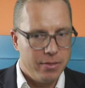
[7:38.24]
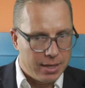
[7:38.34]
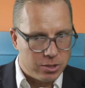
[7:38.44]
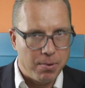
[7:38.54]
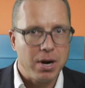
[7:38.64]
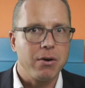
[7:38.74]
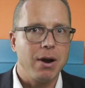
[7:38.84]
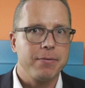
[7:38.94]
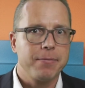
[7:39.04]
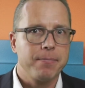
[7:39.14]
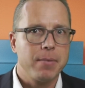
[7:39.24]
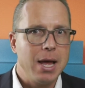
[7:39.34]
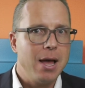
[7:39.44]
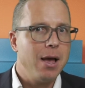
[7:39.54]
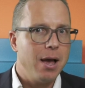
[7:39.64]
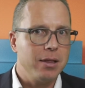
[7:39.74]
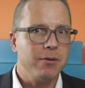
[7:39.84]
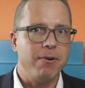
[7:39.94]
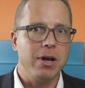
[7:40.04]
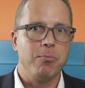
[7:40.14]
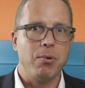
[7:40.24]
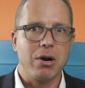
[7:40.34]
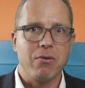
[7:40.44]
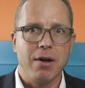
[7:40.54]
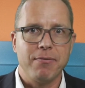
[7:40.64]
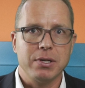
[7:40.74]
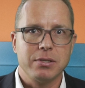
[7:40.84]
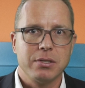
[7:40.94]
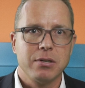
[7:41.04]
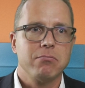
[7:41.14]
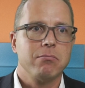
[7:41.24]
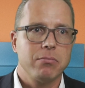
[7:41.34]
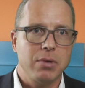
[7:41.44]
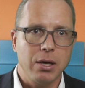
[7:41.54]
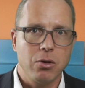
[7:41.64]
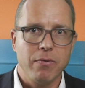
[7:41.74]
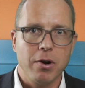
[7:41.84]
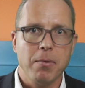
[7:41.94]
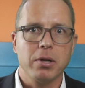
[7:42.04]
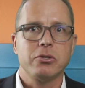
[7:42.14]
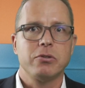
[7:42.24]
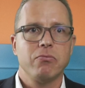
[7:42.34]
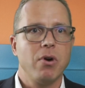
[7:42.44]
That's a paragraph. And the final paragraph is, thank you very much.